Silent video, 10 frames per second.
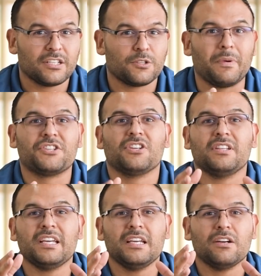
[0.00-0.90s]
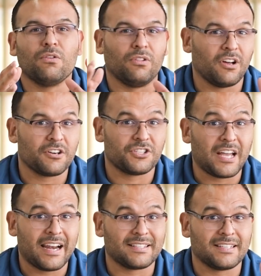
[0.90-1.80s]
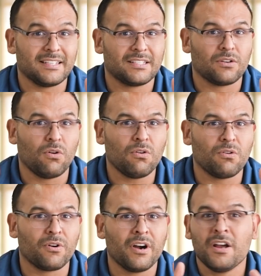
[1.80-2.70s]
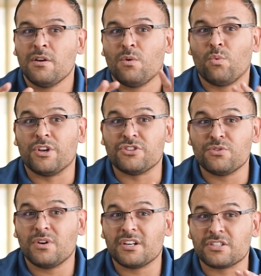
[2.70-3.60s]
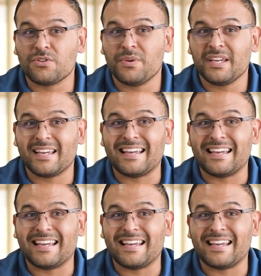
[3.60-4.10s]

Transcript: especially on large datasets or when you are doing